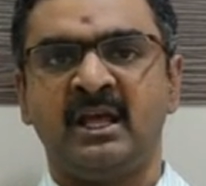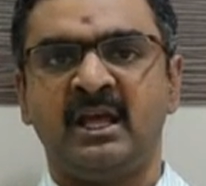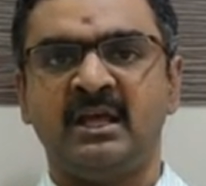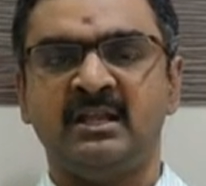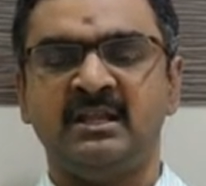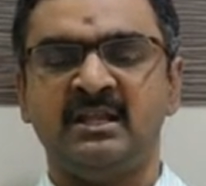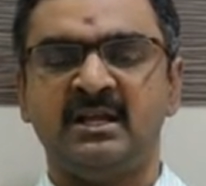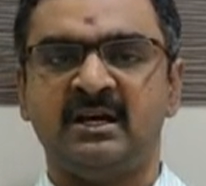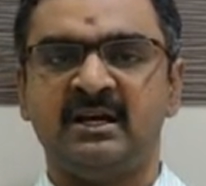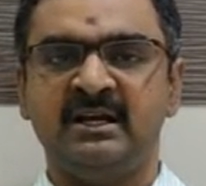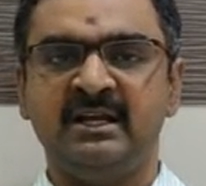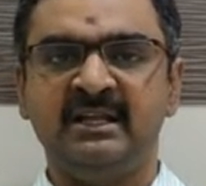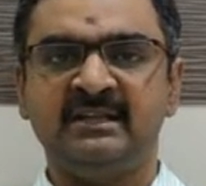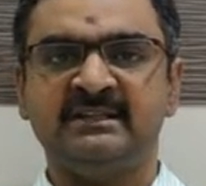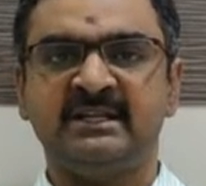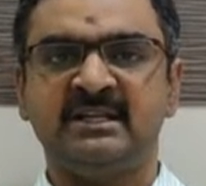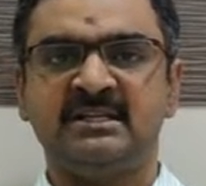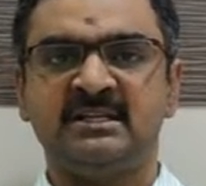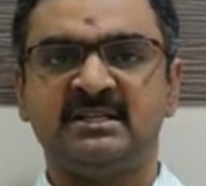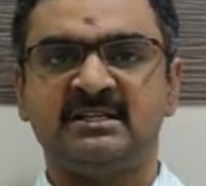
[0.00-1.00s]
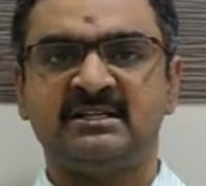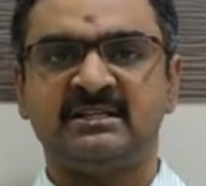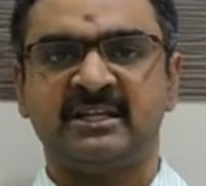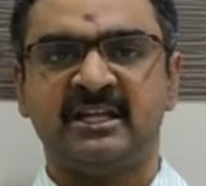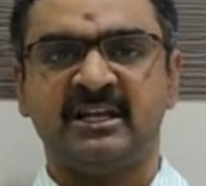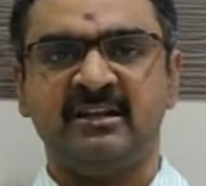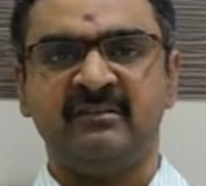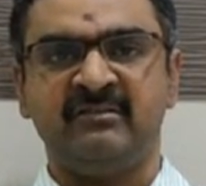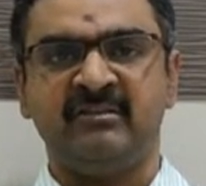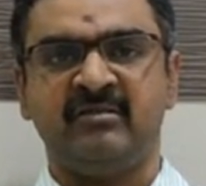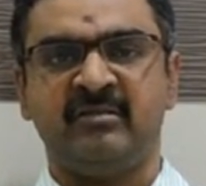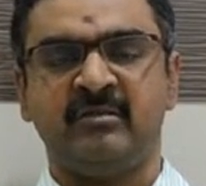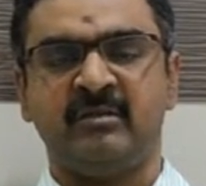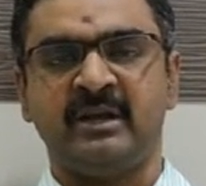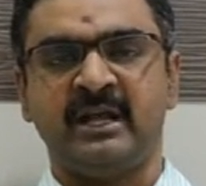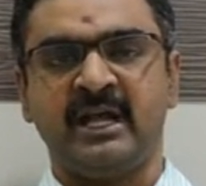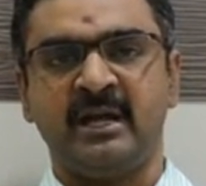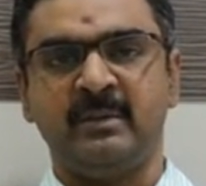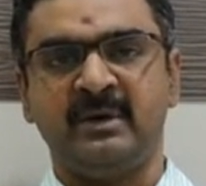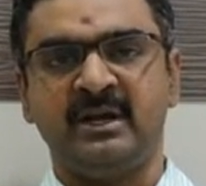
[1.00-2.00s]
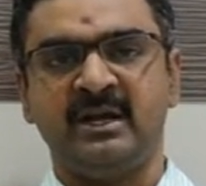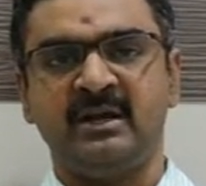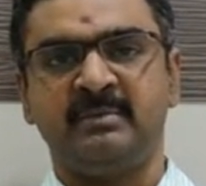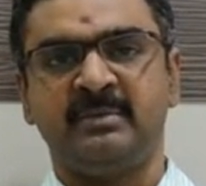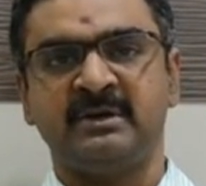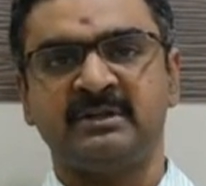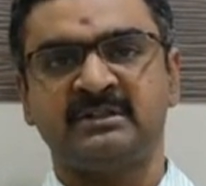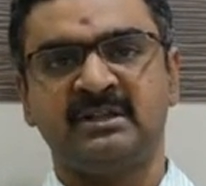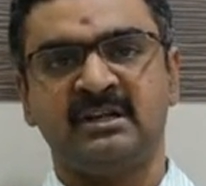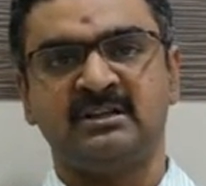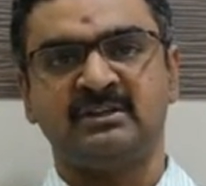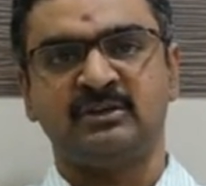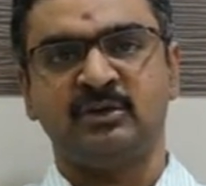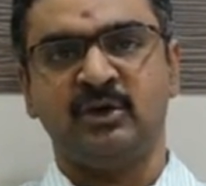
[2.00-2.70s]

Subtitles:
In the early stage itself, if a diabetic person is